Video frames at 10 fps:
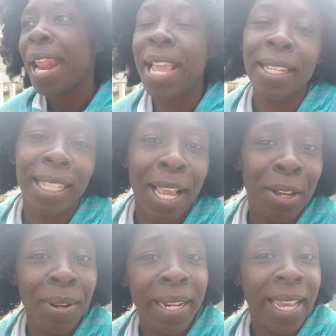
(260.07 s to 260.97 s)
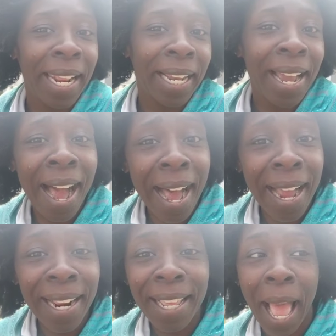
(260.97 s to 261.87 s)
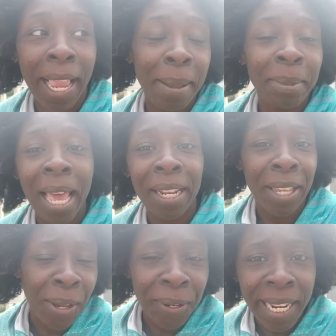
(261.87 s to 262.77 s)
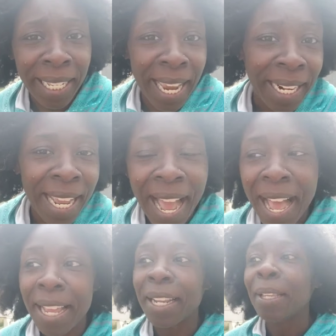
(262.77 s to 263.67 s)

he's like, you need to get a gun. I keep telling you need to get a gun.